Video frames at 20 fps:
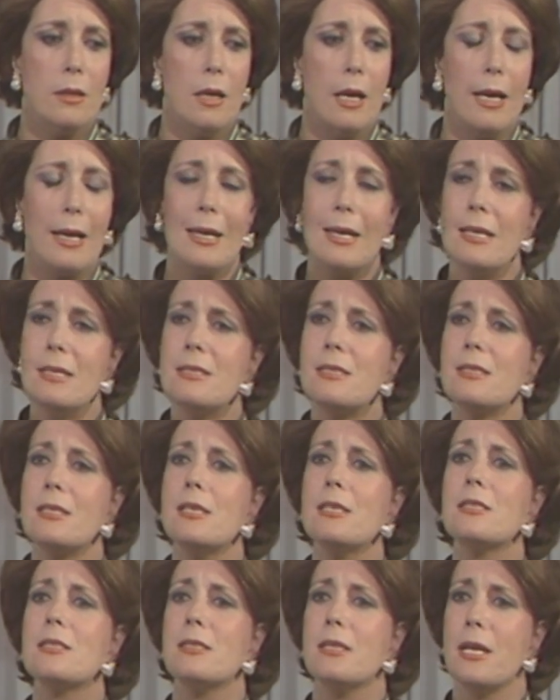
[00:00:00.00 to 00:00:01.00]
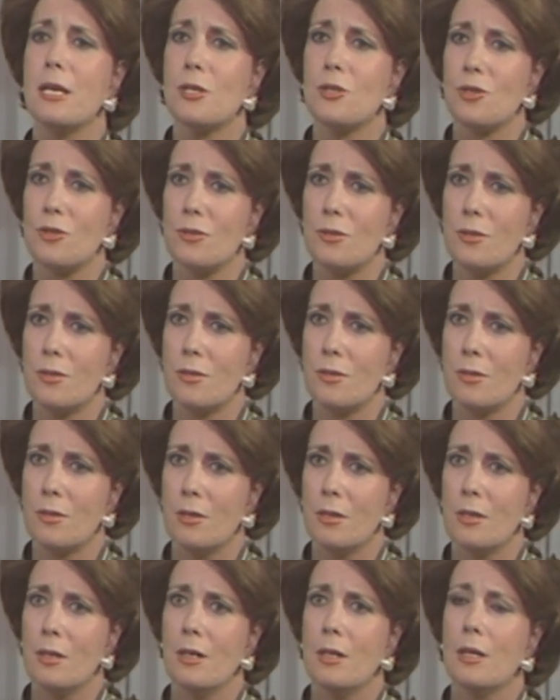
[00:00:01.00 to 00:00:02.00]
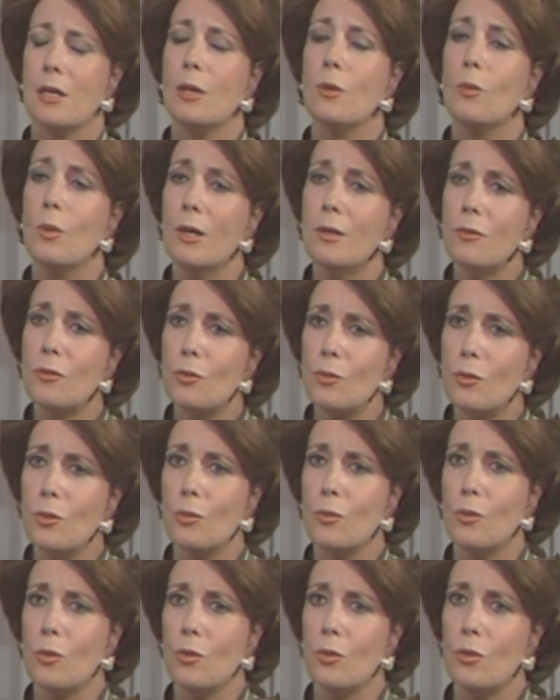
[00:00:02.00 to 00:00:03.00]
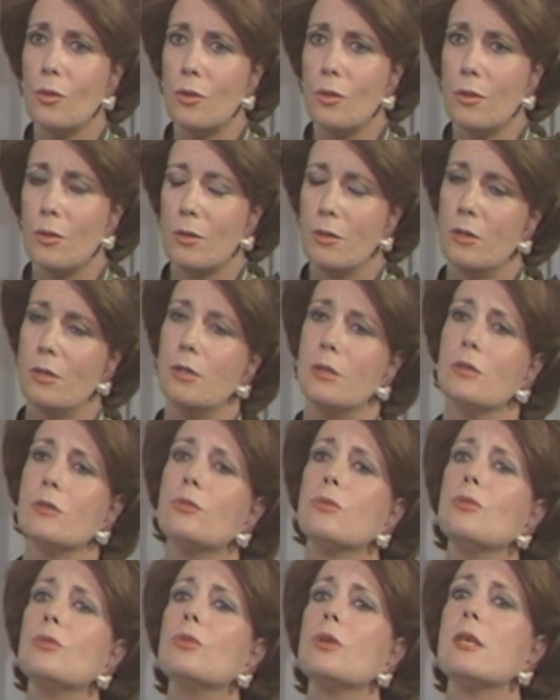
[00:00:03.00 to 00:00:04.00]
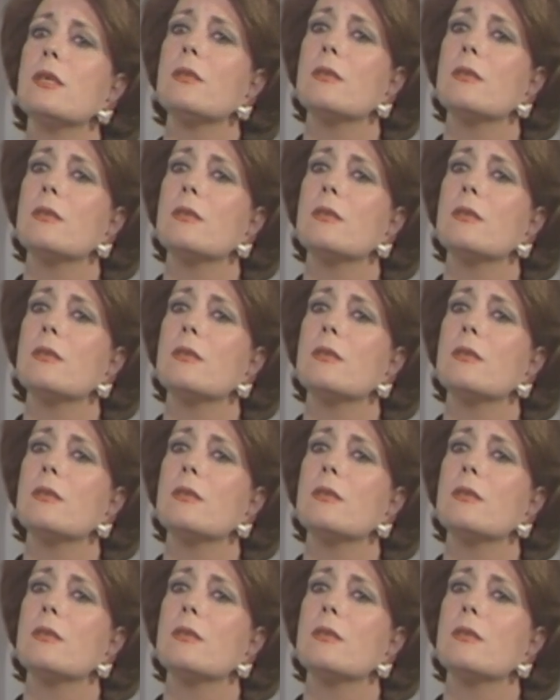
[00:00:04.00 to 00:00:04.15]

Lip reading: against his nature, he went through a war to